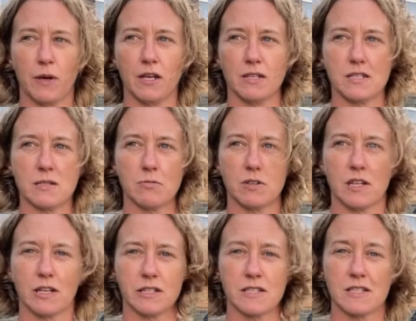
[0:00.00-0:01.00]
but would
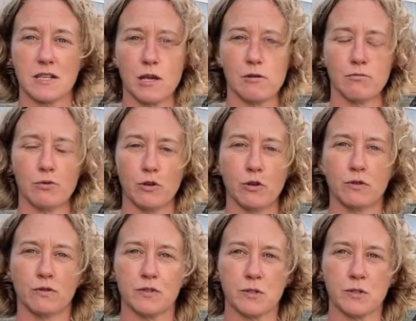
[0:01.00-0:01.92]
like to see it improved.